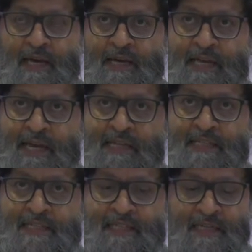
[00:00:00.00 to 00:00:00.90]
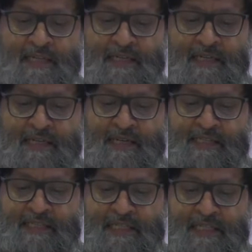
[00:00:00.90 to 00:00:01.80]
And
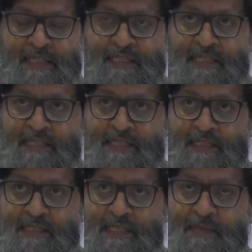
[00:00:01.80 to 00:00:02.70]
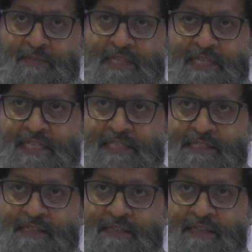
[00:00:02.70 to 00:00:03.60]
the Labour
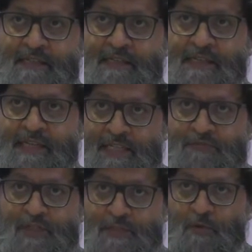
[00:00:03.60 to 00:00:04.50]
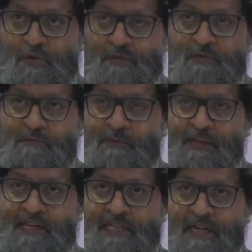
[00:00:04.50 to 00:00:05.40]
leader is responsible for
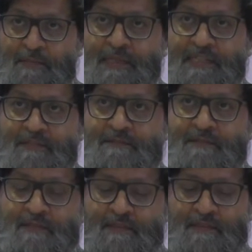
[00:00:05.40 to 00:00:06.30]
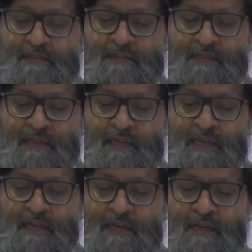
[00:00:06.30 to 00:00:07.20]
that, I believe.
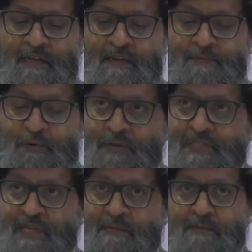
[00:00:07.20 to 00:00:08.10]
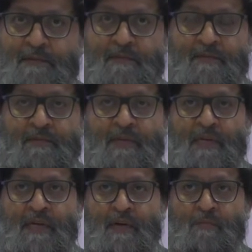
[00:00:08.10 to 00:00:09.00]
For example,
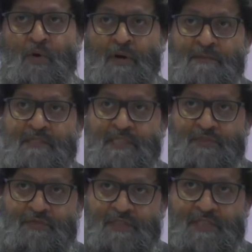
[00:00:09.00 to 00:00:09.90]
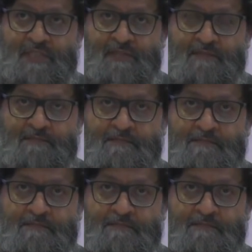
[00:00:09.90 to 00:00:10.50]
Muhammad Idris,